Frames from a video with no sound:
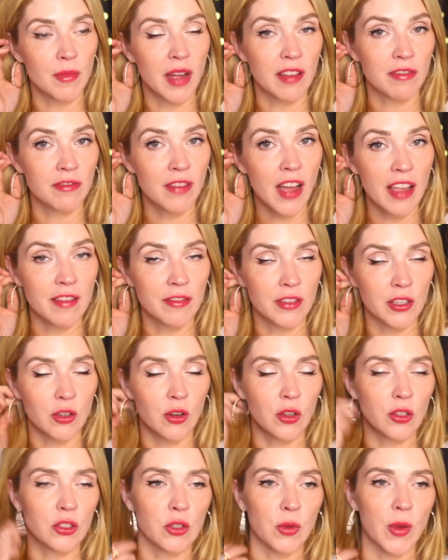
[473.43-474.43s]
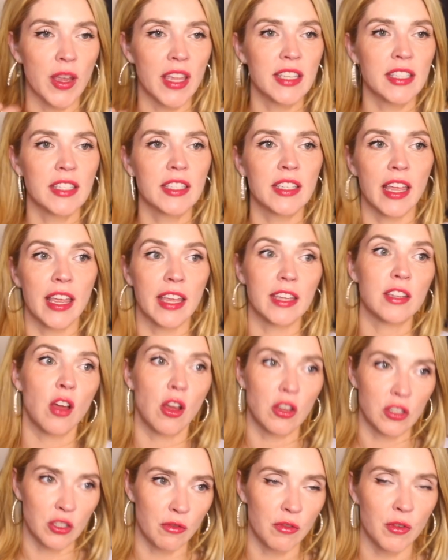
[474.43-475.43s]
my five year old twins and
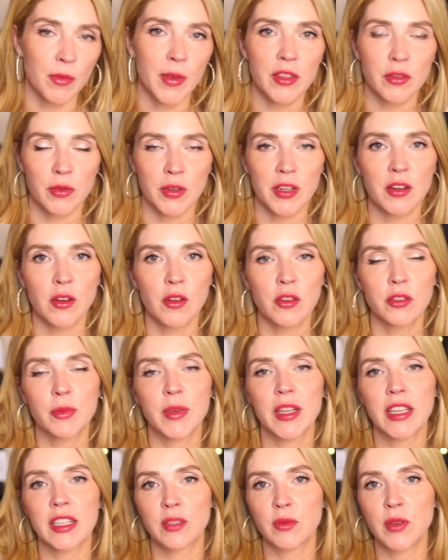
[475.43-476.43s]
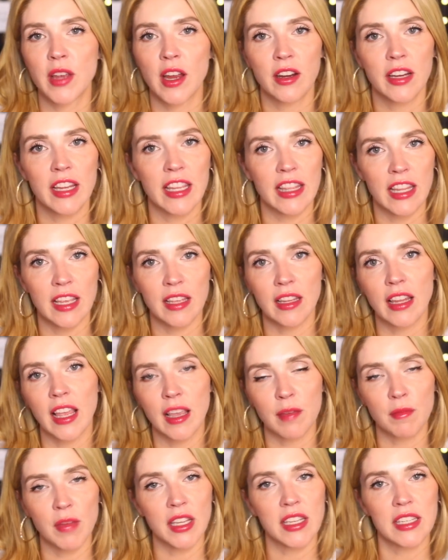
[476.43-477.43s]
also for my three year old because we are in the
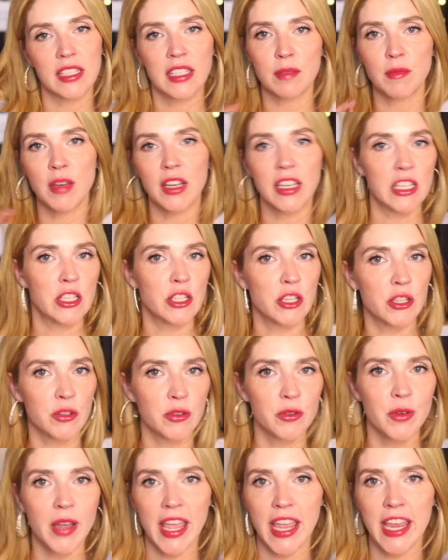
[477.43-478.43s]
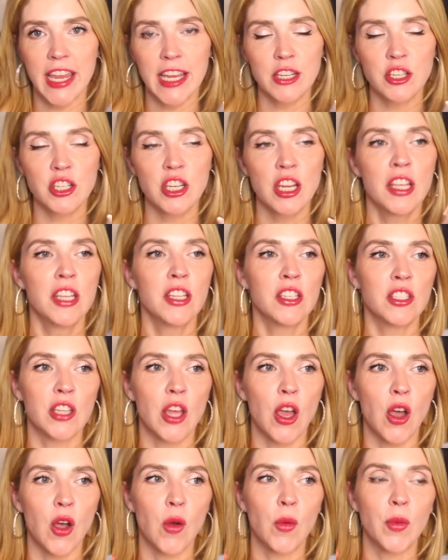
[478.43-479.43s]
like monkey see, monkey do age.
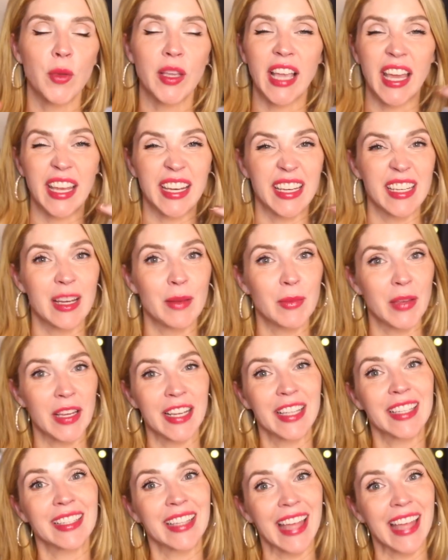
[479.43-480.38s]
So we kind of end up getting a